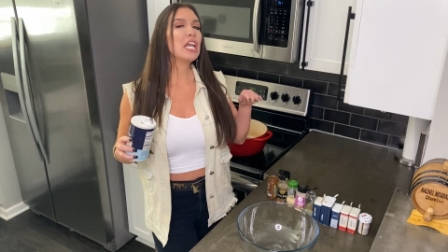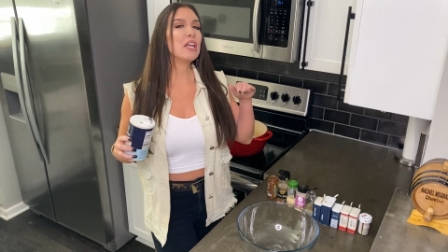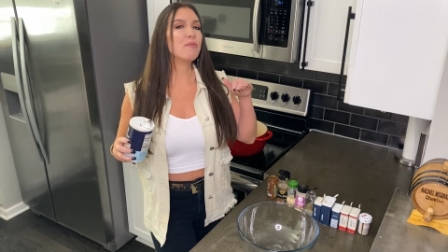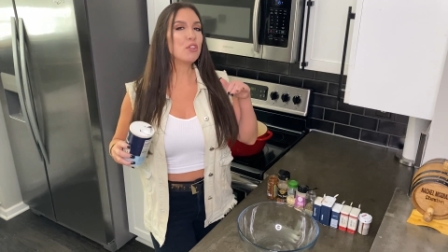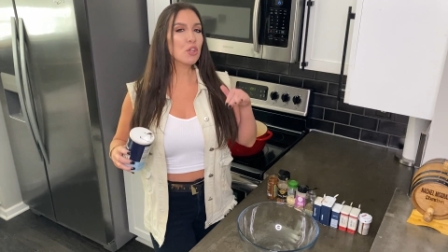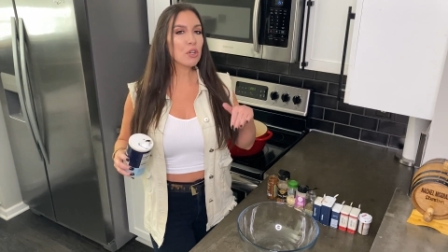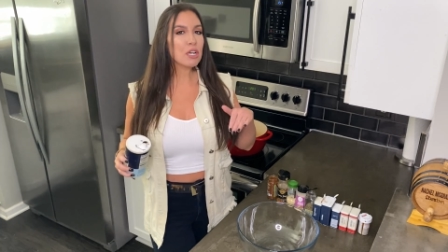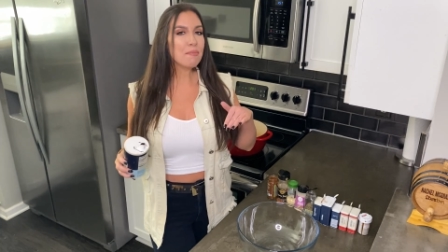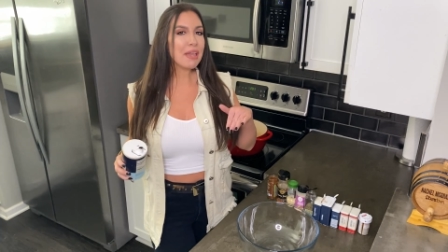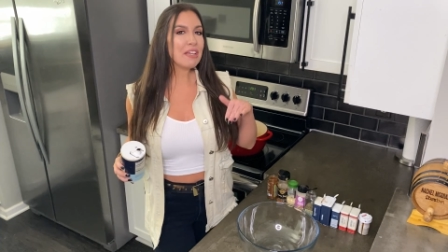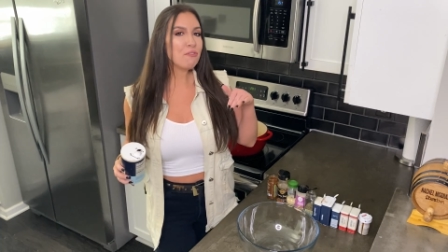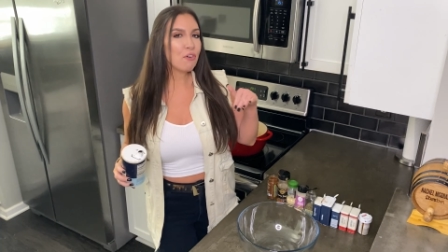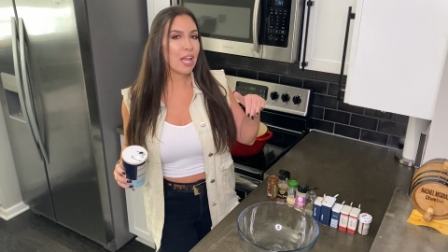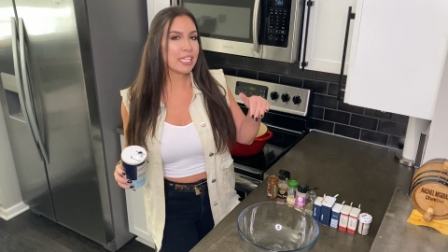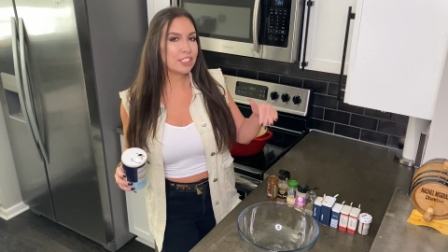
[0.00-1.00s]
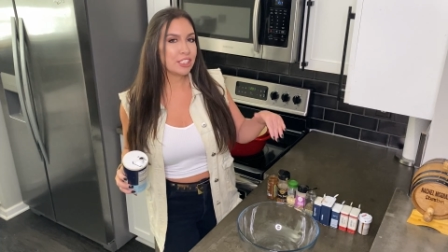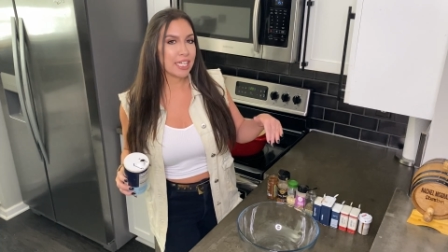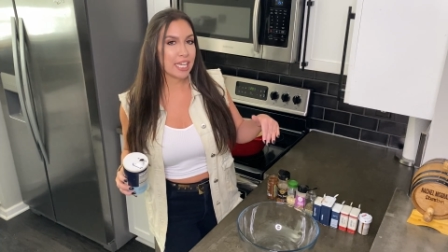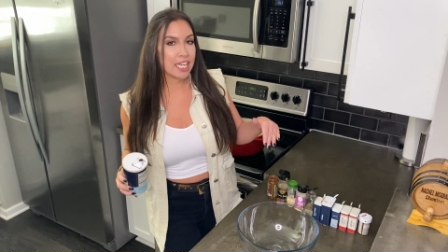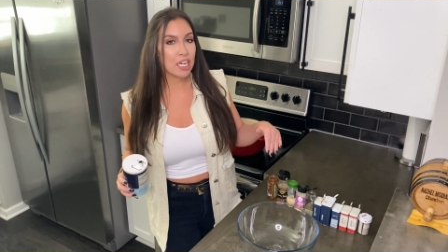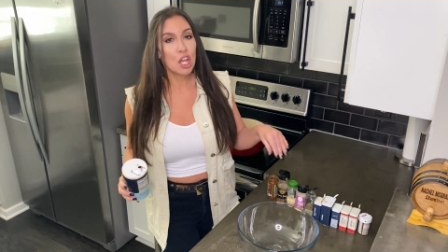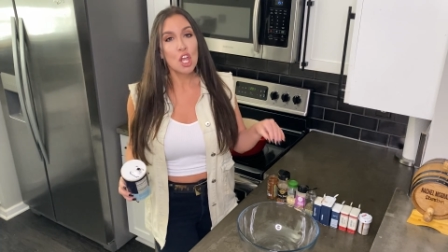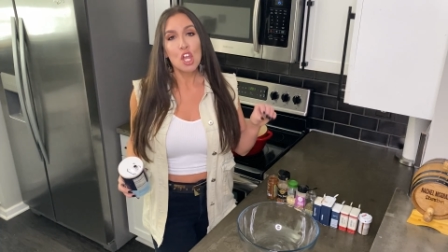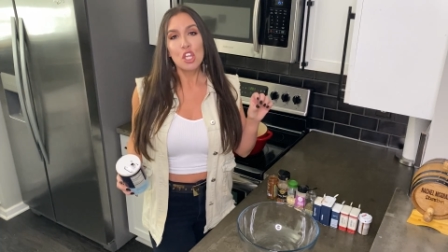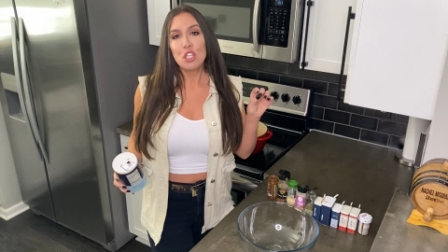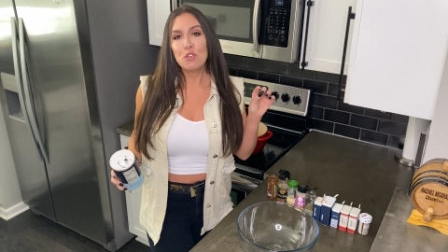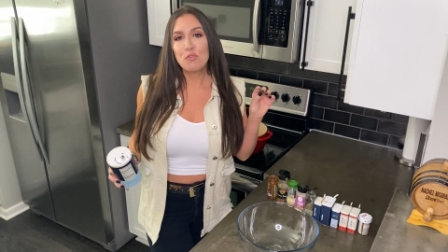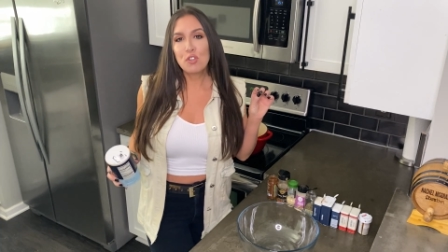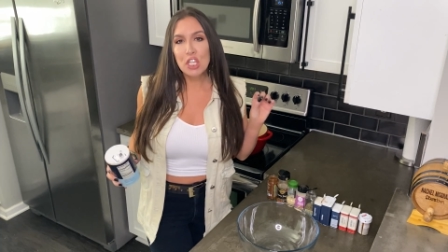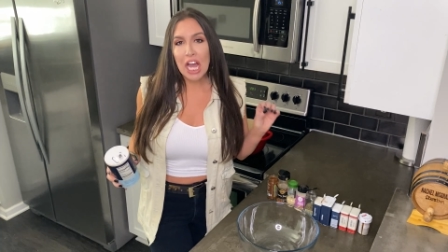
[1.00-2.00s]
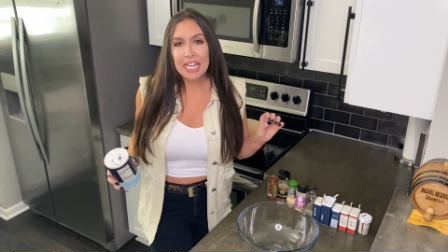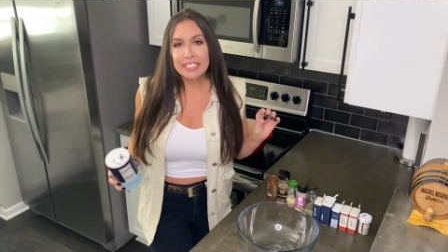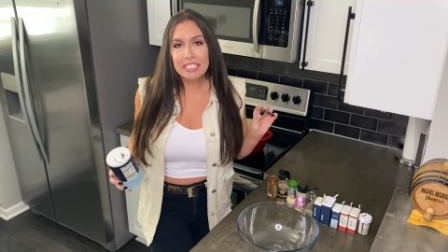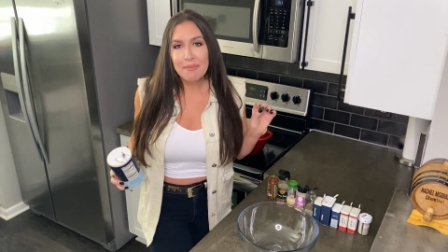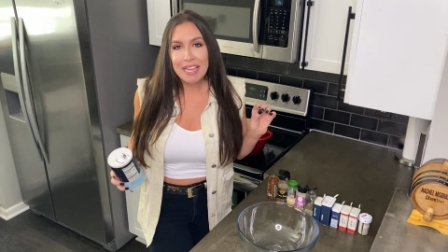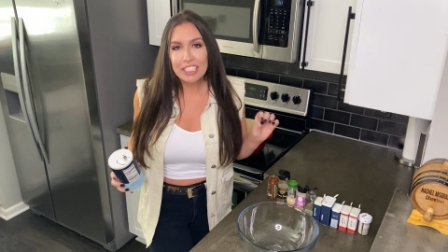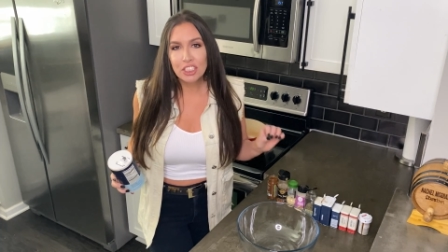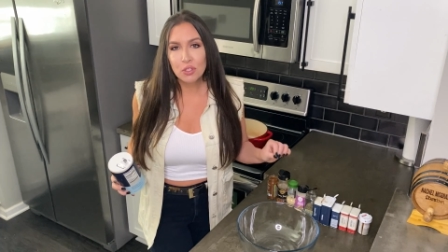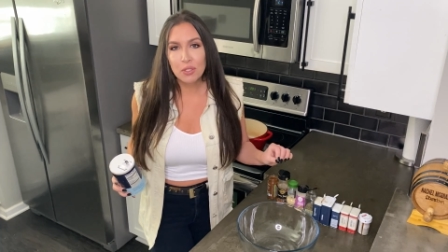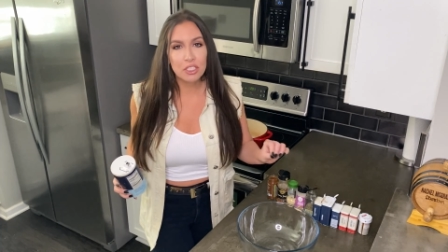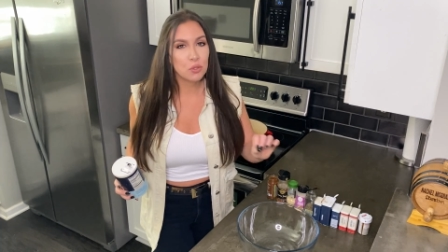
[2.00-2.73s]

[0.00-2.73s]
If you're gonna make fried chicken, you've got to make sure